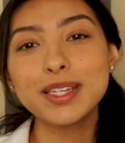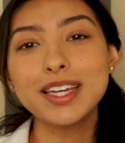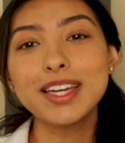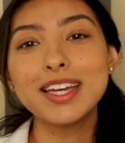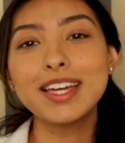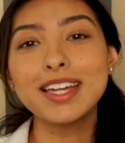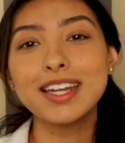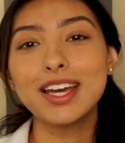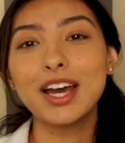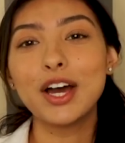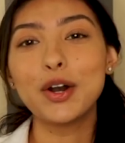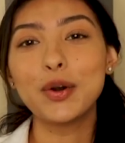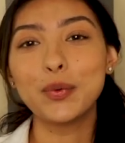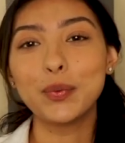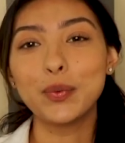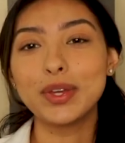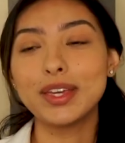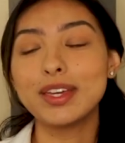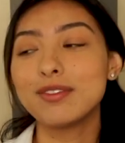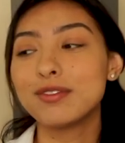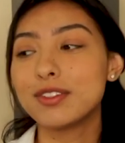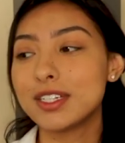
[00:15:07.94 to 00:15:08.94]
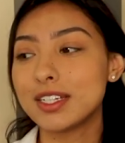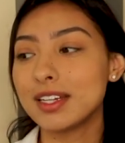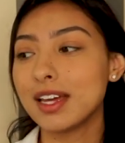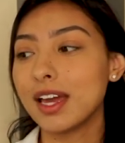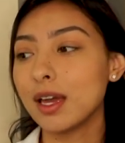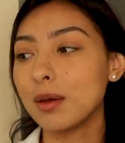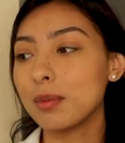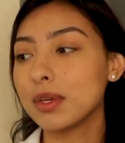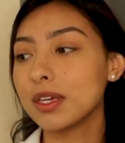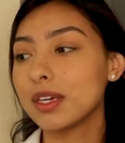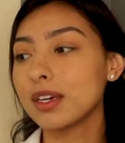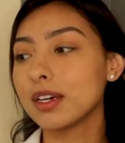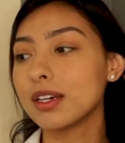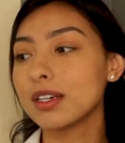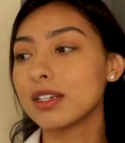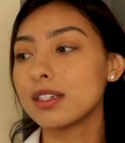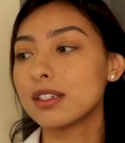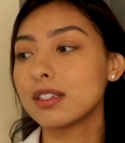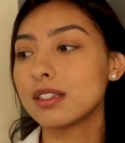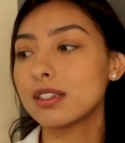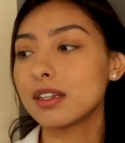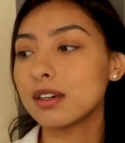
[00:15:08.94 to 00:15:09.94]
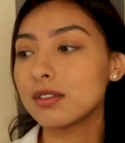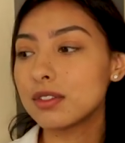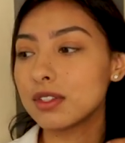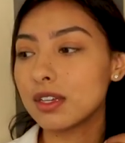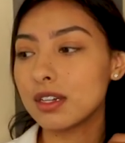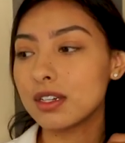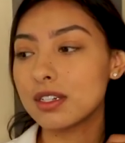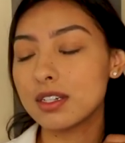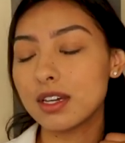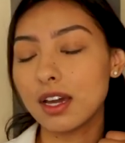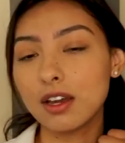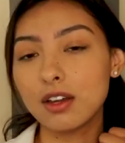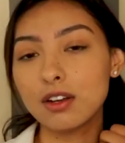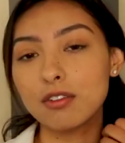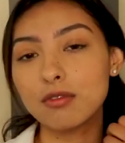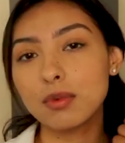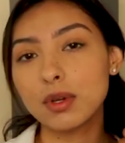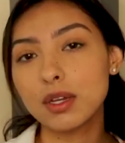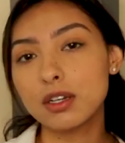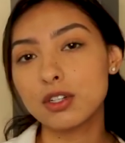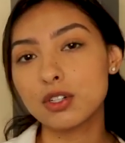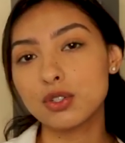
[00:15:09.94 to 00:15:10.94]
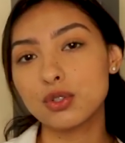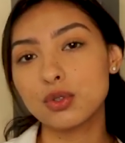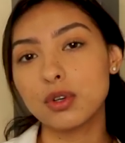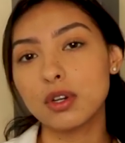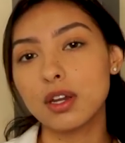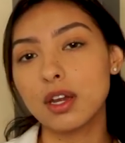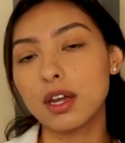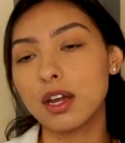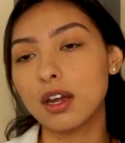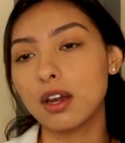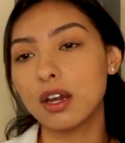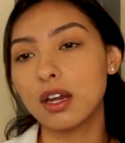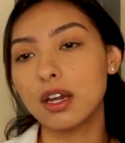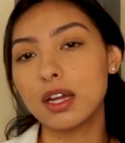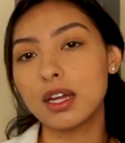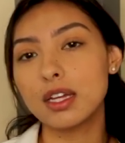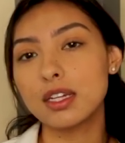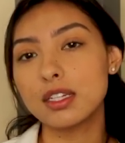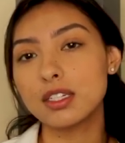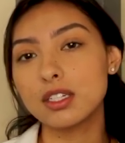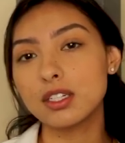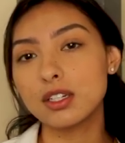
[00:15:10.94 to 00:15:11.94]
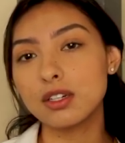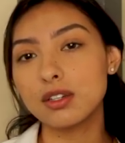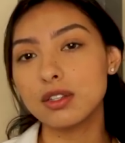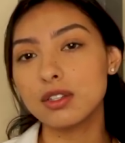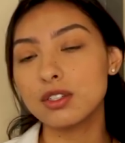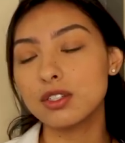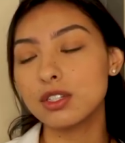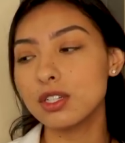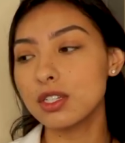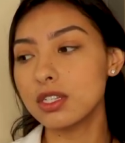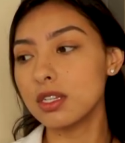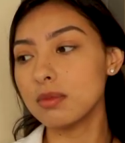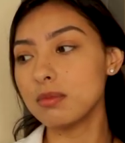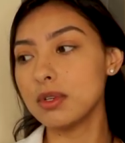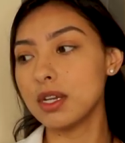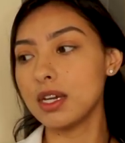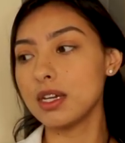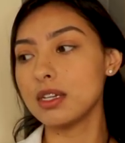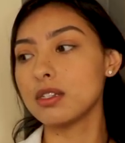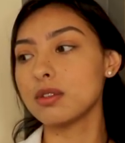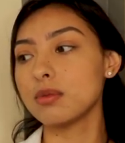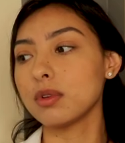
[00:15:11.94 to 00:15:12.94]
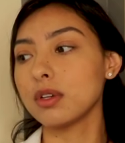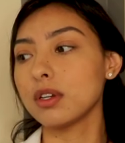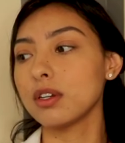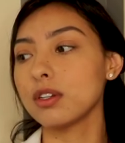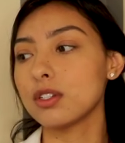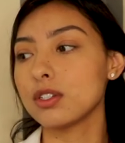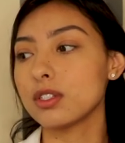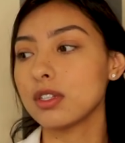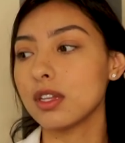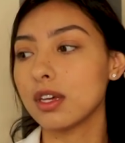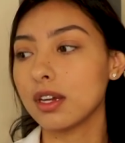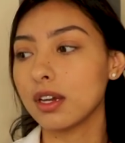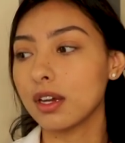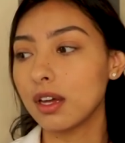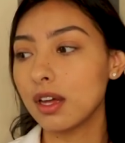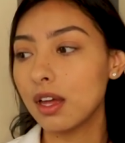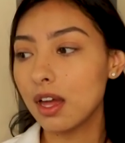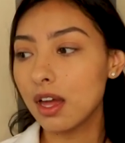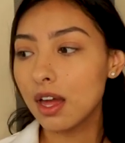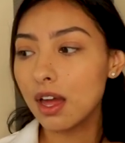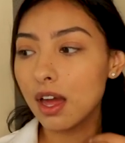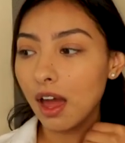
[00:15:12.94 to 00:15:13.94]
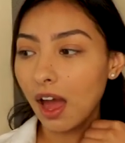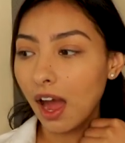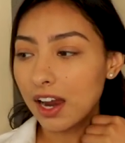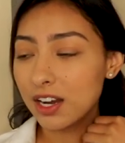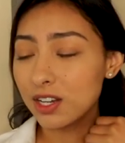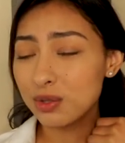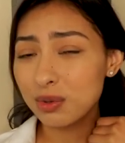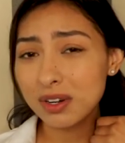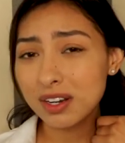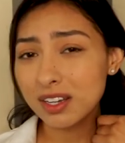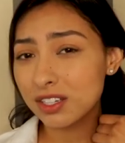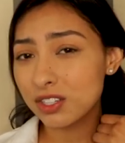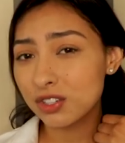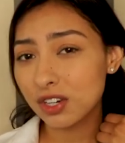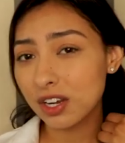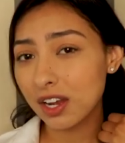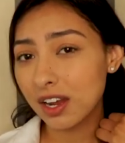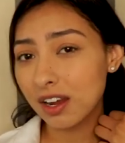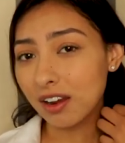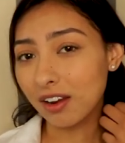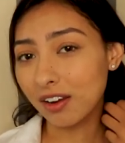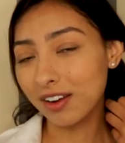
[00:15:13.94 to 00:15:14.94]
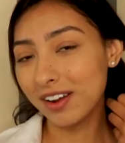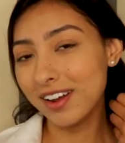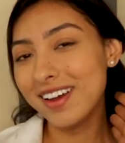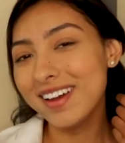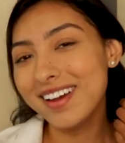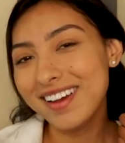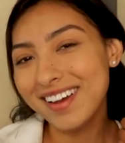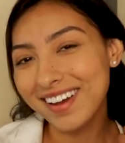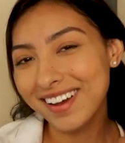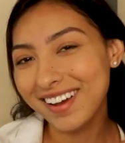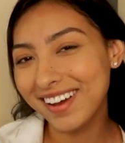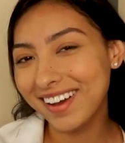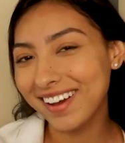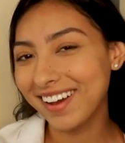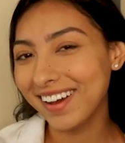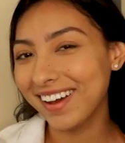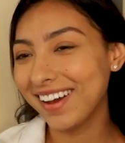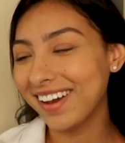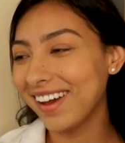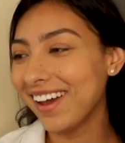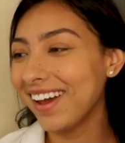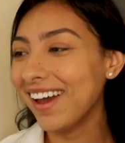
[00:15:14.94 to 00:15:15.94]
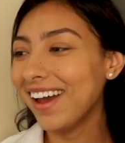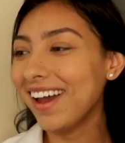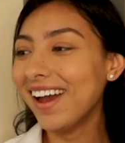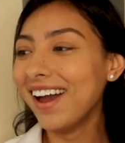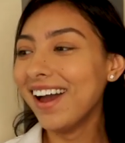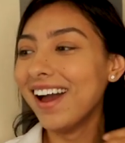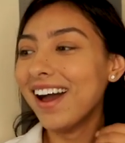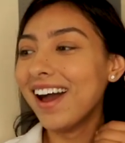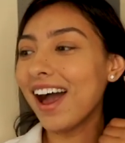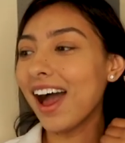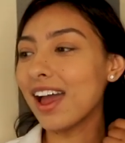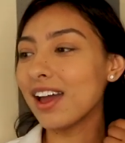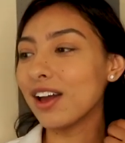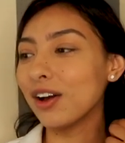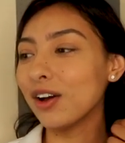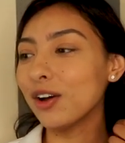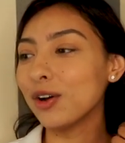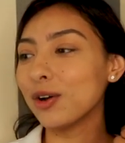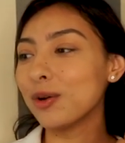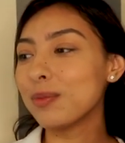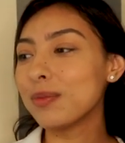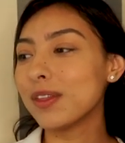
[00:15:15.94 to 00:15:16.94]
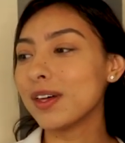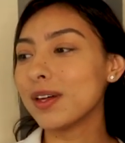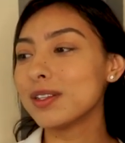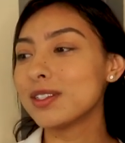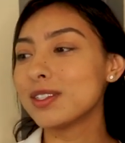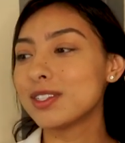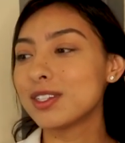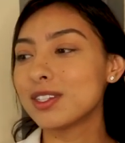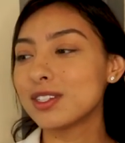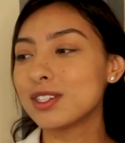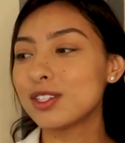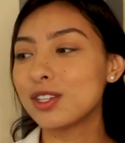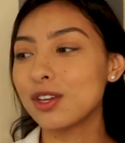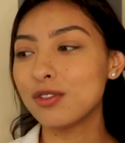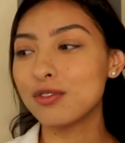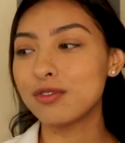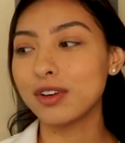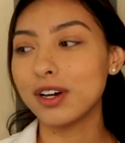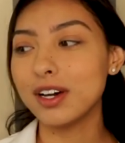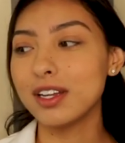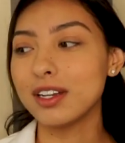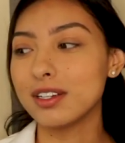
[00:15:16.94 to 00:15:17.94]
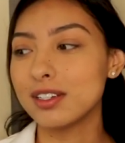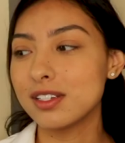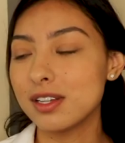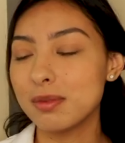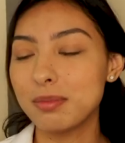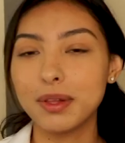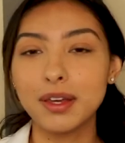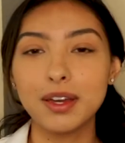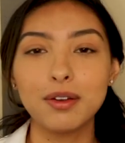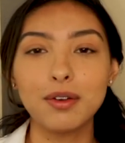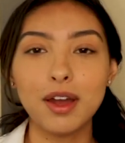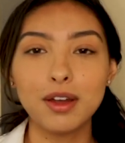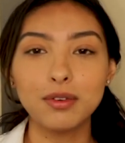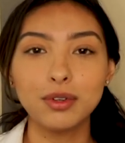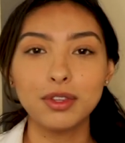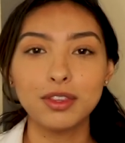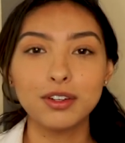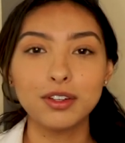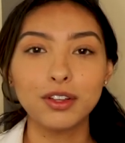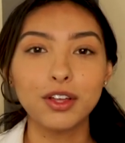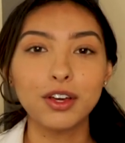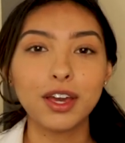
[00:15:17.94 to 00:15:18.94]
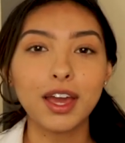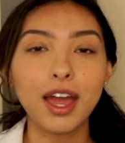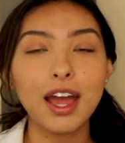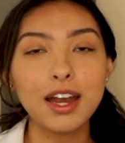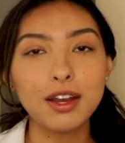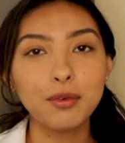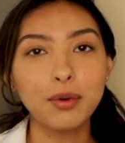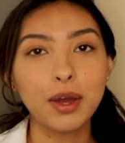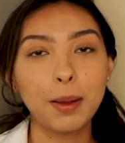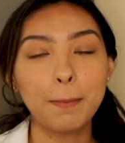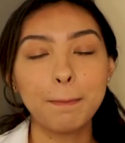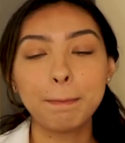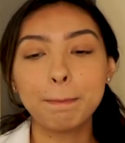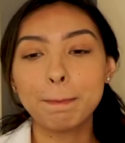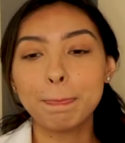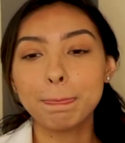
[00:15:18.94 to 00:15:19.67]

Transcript: in a weave today because I was getting tired of my short hair. And you know, there's just some days where you're just like, I just want extra hair. I hope. That's so fun to play around with your look. Anyway,